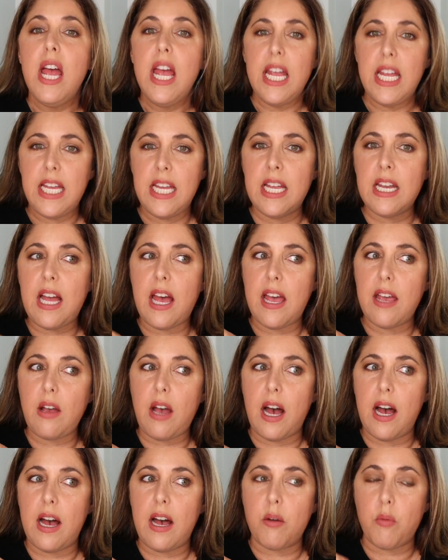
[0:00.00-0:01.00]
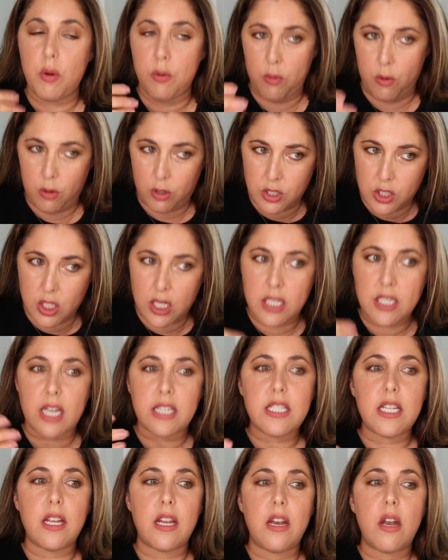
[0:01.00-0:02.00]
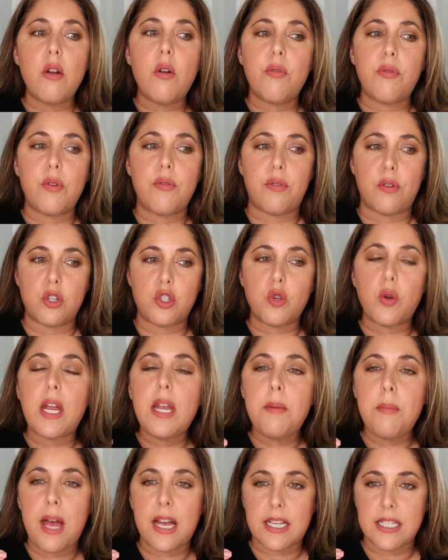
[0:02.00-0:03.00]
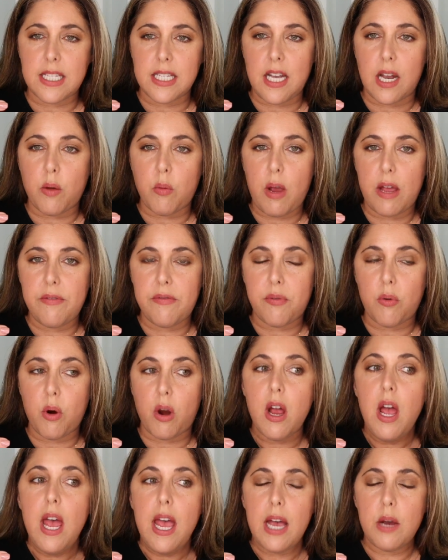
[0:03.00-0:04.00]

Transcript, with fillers: He and I, uh, we were conducting an interview for a trade magazine I write for,